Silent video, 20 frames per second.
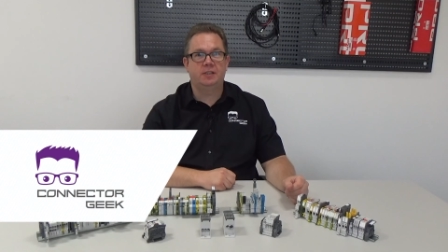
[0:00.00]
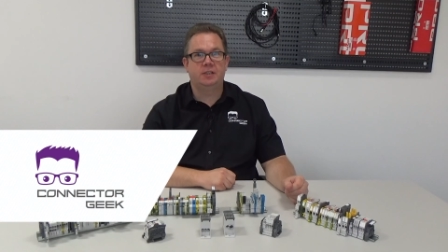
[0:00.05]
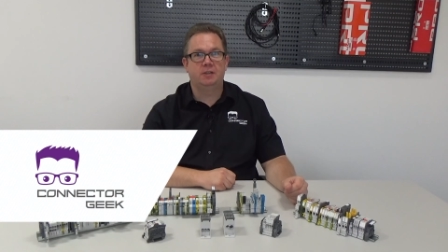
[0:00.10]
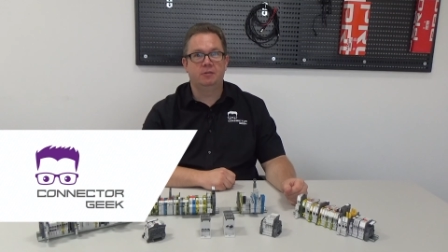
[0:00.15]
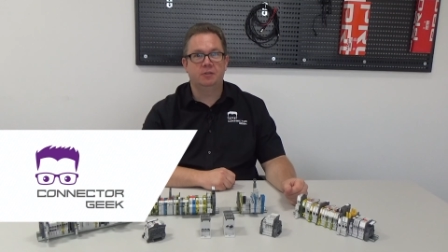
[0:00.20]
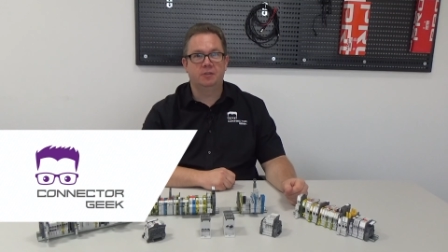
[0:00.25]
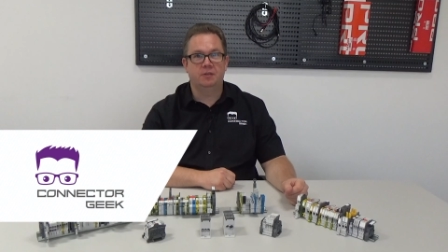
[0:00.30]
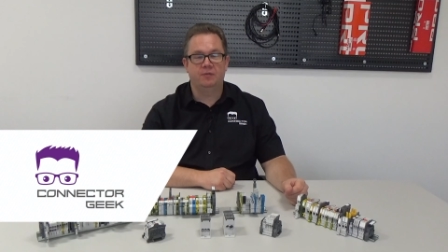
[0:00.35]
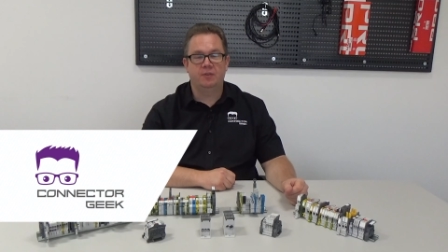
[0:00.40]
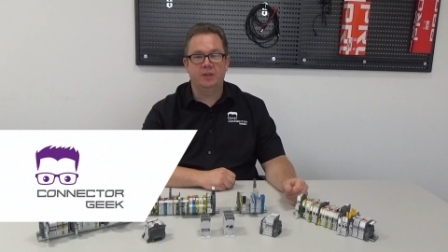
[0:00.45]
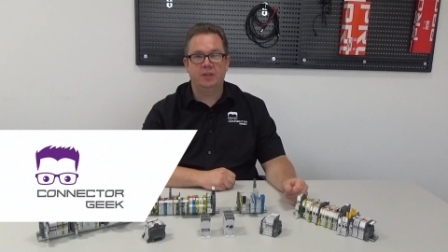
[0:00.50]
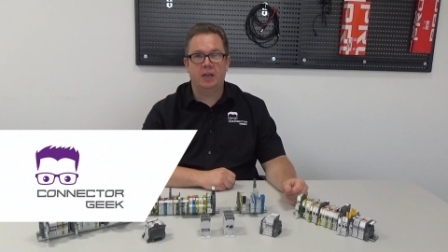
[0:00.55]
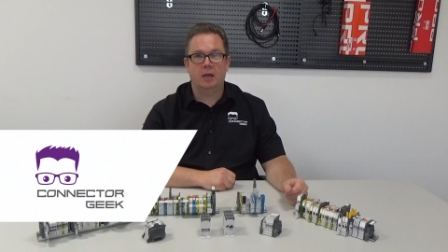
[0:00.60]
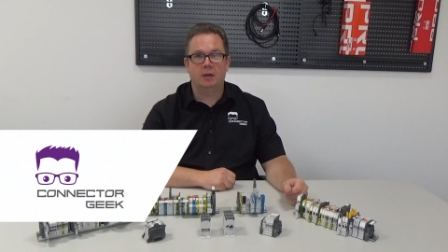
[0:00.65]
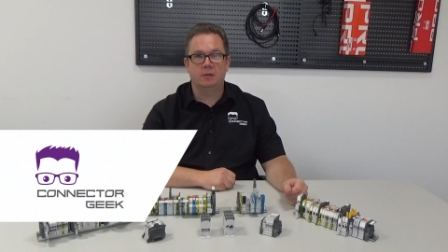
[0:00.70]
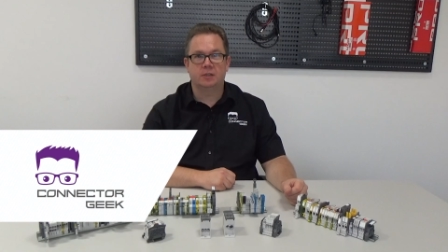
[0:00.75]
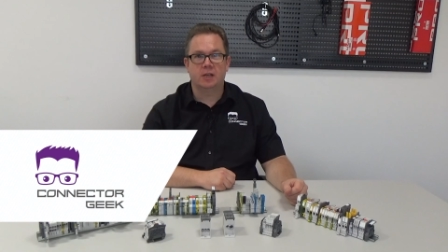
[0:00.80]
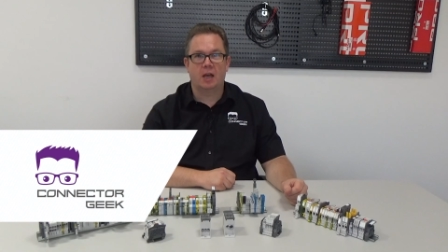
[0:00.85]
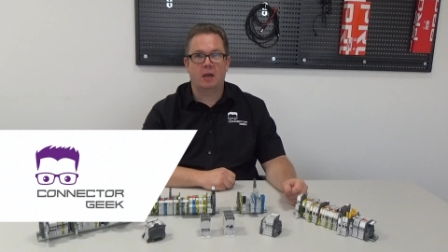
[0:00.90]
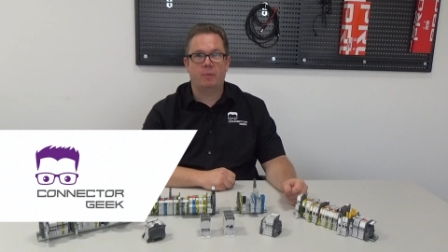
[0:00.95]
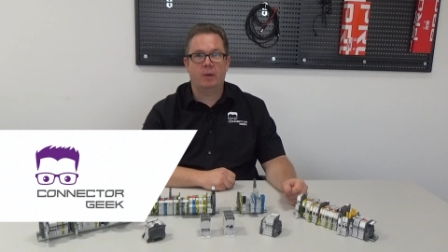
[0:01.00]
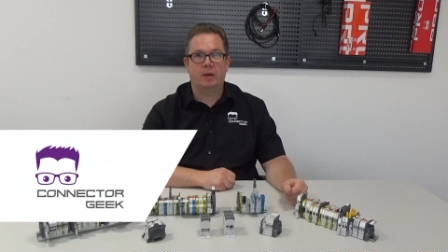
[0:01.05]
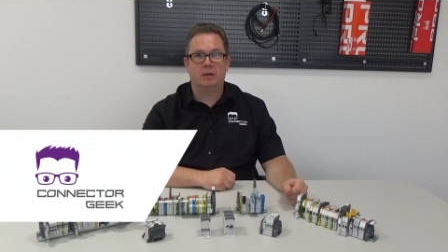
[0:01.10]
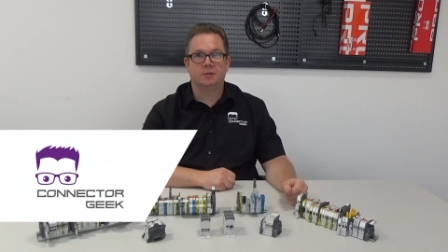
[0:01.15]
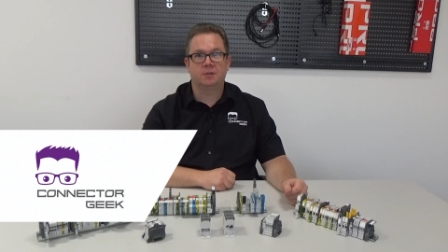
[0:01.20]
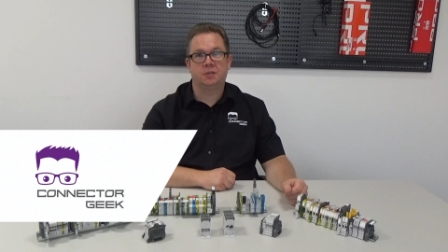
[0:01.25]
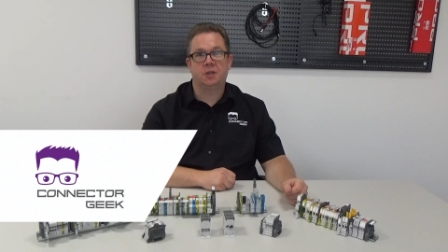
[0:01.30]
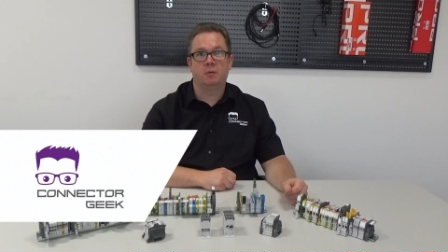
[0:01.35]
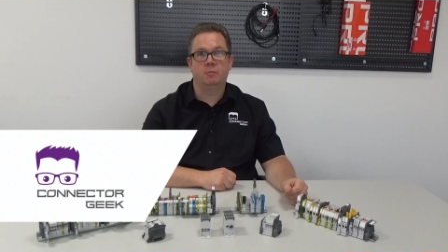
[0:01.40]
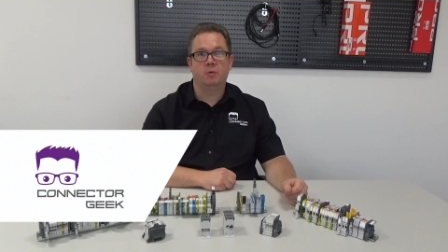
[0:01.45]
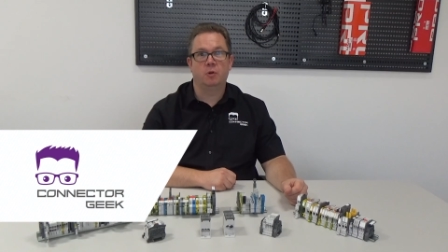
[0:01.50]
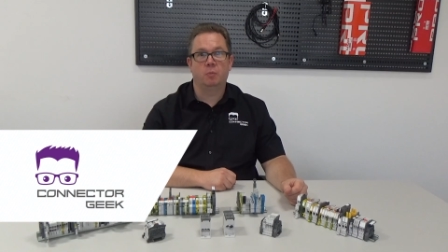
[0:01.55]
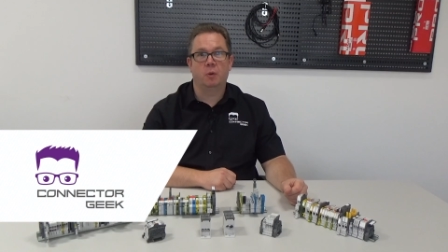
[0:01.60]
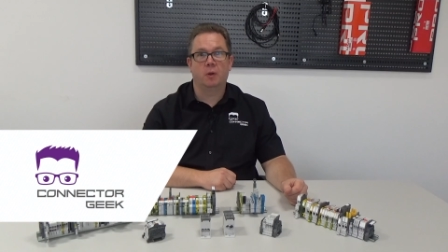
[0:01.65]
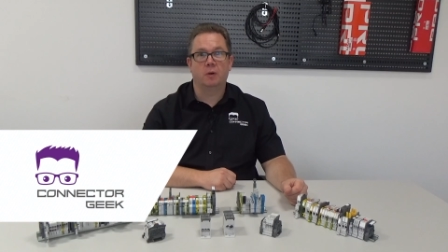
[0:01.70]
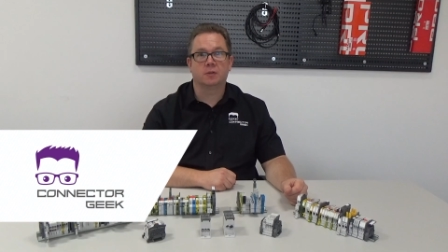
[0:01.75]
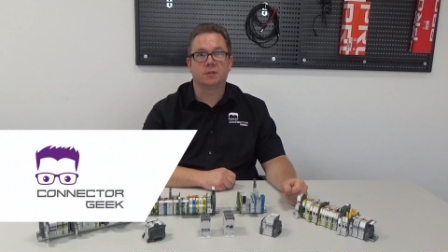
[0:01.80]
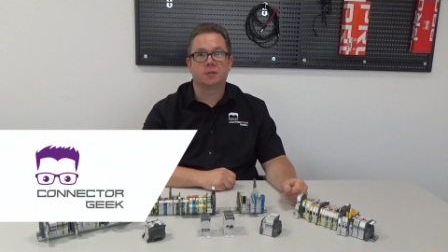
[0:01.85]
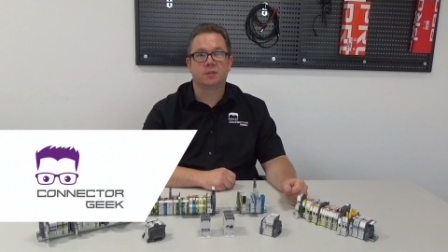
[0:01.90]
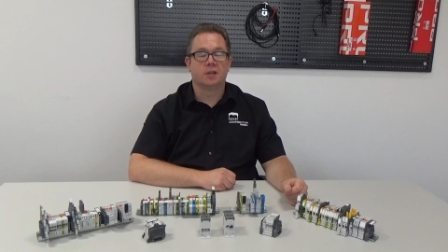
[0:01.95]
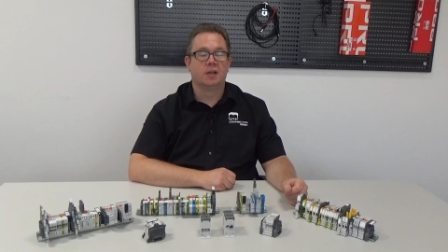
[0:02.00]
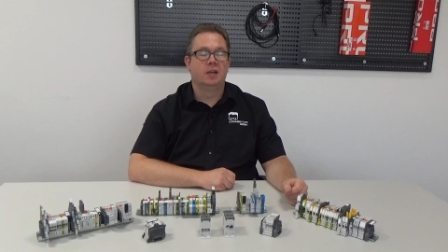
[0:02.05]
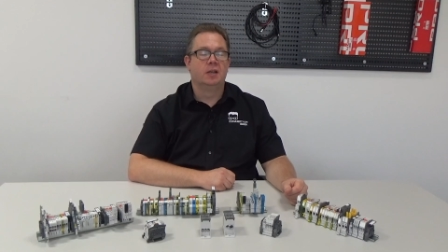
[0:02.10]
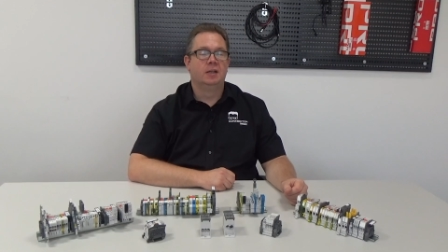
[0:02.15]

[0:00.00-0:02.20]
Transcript: series of videos about terminal blocks.